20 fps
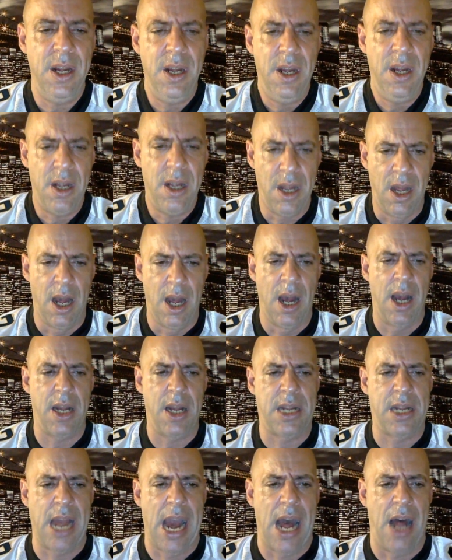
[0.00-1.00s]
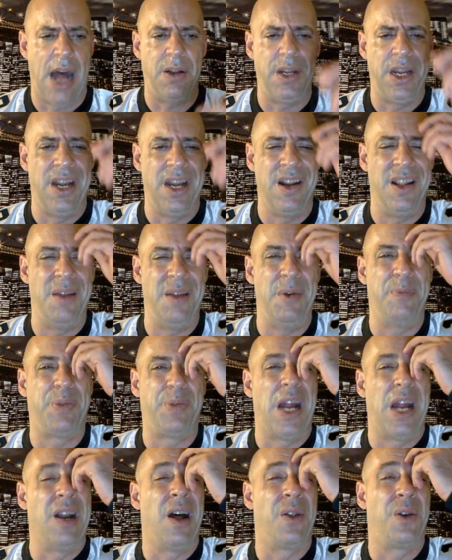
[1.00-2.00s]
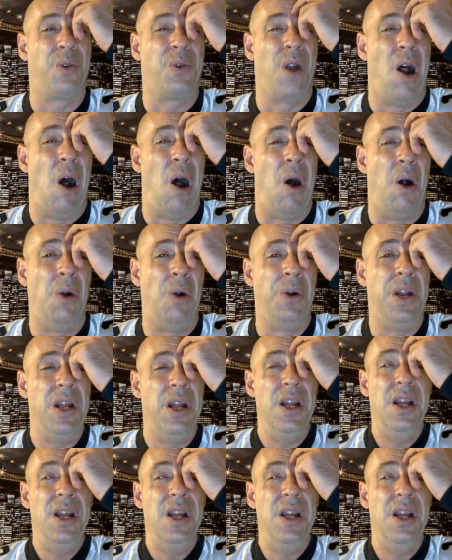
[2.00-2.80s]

Cal, they've been playing on the road,